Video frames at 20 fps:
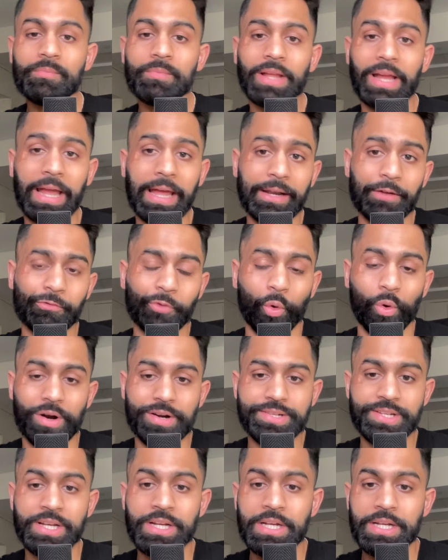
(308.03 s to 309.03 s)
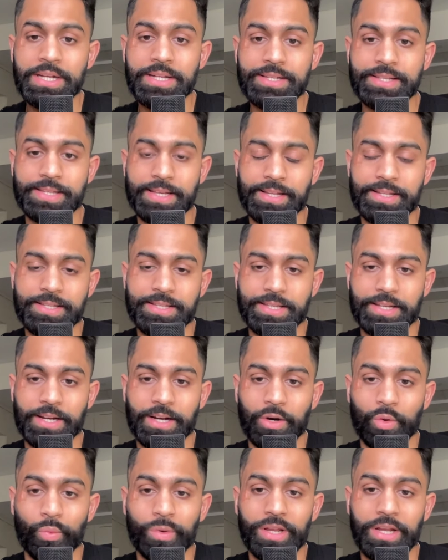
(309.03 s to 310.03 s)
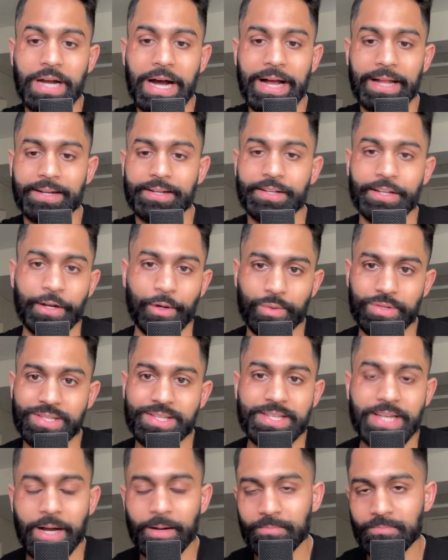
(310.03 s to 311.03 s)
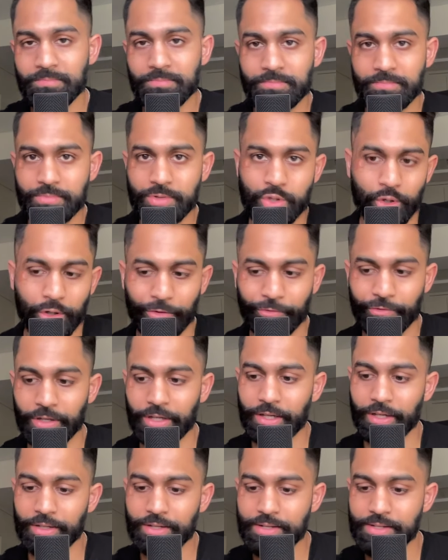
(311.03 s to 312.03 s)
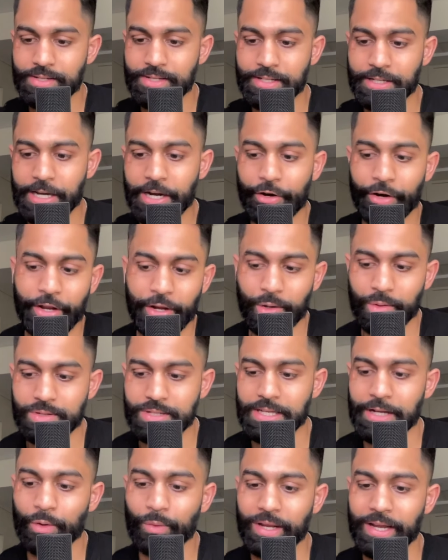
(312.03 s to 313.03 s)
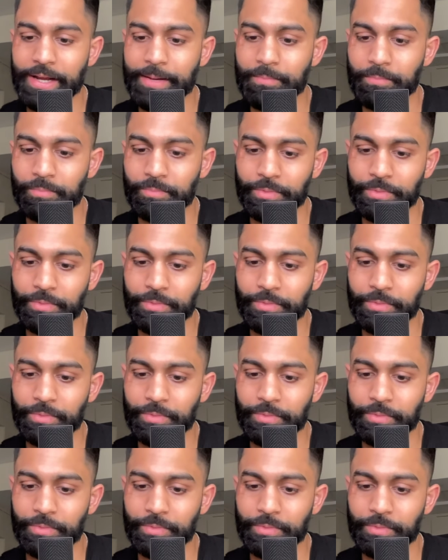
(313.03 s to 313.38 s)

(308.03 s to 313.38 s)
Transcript: And of course, since uh, we got, you know, some sort of uh, scenarios that, okay,